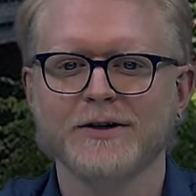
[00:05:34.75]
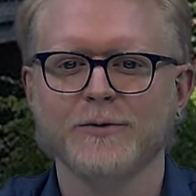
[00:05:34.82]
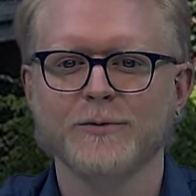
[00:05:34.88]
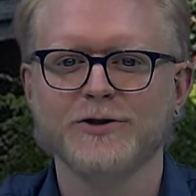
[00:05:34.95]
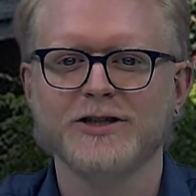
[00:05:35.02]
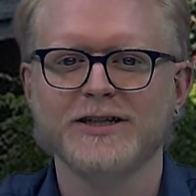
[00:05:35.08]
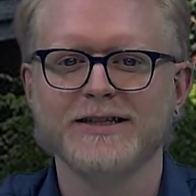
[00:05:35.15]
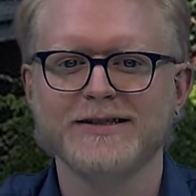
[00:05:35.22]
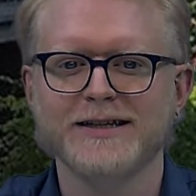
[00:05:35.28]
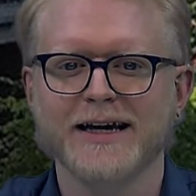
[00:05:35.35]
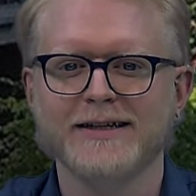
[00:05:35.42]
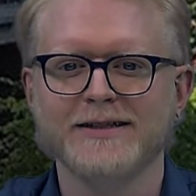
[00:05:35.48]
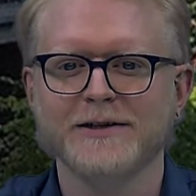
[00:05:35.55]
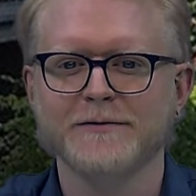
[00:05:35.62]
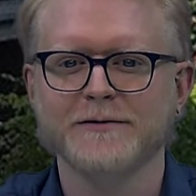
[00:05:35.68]
which he
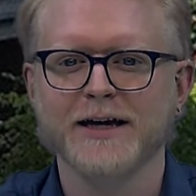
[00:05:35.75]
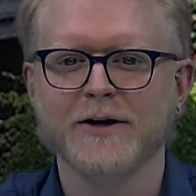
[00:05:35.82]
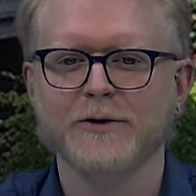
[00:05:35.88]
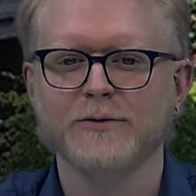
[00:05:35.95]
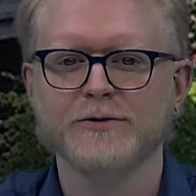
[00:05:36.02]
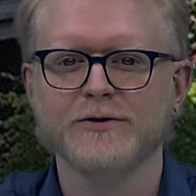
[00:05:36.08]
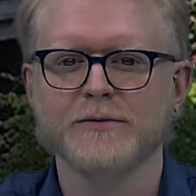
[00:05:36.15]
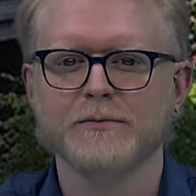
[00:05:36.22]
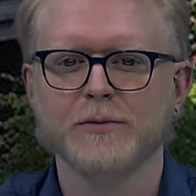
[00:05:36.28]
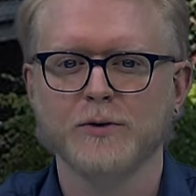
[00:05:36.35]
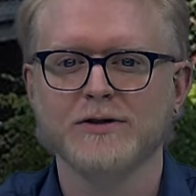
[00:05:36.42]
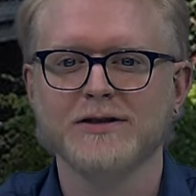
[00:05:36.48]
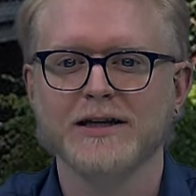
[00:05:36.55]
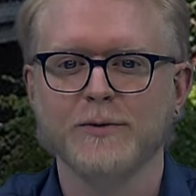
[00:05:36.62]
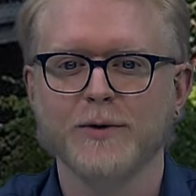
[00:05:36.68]
said have killed
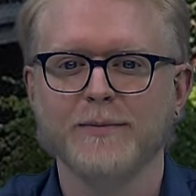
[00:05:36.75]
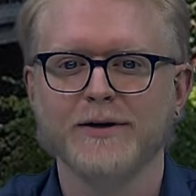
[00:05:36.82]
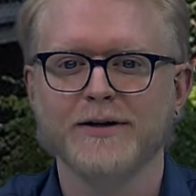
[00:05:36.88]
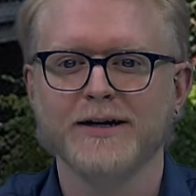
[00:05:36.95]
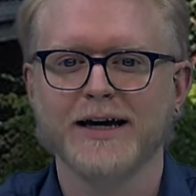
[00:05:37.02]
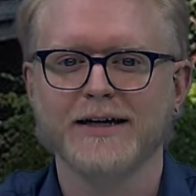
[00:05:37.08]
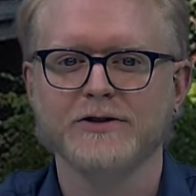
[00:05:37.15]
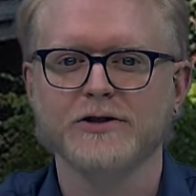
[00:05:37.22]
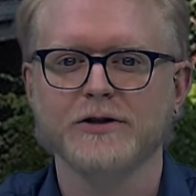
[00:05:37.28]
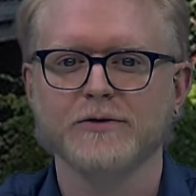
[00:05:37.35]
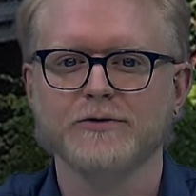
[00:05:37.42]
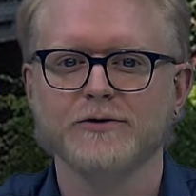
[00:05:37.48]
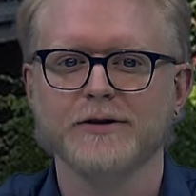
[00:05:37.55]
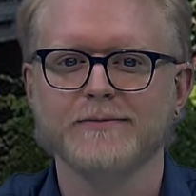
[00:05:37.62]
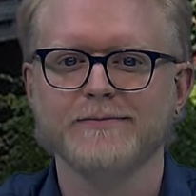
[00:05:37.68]
mostly women and children.